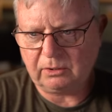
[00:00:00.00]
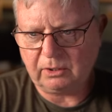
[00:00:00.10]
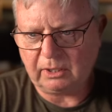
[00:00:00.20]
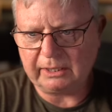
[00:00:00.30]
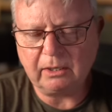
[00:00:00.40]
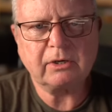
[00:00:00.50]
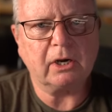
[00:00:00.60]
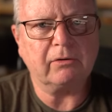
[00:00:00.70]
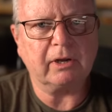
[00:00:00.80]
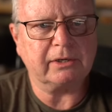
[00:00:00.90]
I don't
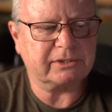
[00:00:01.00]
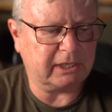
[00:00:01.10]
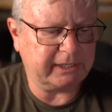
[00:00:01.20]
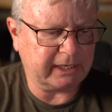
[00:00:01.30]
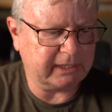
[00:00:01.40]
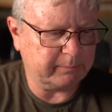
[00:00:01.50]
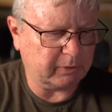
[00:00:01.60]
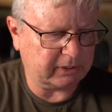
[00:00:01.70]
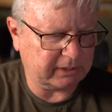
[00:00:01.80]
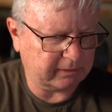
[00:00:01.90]
go around telling
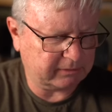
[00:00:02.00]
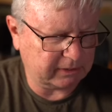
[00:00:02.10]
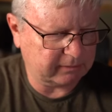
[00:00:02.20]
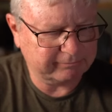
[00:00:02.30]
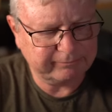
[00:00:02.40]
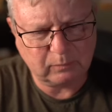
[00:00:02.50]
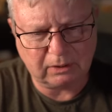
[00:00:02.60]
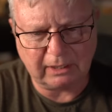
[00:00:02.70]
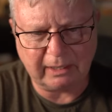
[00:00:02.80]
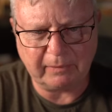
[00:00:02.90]
anybody to,
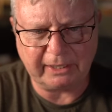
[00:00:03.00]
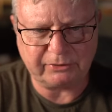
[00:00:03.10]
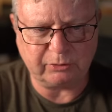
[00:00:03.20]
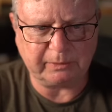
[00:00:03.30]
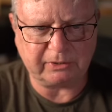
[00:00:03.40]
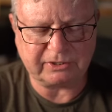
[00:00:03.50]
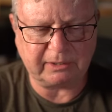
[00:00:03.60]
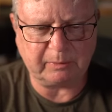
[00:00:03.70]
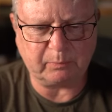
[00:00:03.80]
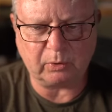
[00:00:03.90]
well, I might do because
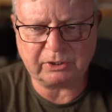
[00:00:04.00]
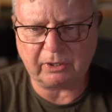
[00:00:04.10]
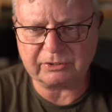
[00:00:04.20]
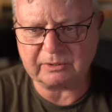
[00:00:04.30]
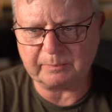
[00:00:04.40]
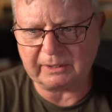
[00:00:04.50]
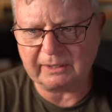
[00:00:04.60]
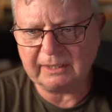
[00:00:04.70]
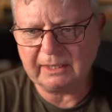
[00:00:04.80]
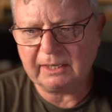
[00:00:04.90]
I'm a broadcaster, but
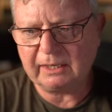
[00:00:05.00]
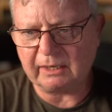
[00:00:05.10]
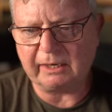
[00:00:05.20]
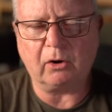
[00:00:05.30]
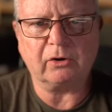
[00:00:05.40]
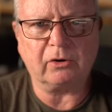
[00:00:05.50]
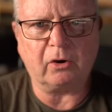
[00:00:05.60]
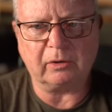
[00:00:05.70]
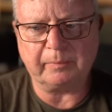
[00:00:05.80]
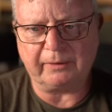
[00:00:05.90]
going on and
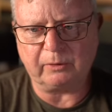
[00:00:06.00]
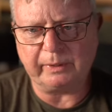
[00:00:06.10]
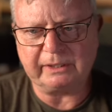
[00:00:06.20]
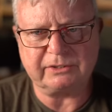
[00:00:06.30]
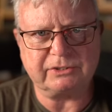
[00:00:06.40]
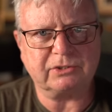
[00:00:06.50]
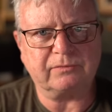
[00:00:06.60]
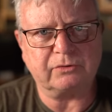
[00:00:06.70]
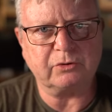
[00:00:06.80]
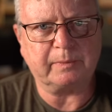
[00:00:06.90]
on about the weaknesses of
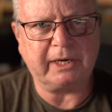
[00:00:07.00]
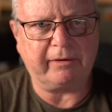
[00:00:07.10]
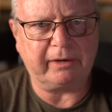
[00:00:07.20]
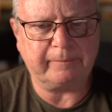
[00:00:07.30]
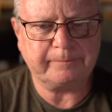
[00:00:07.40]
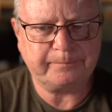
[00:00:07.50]
the troop carrier.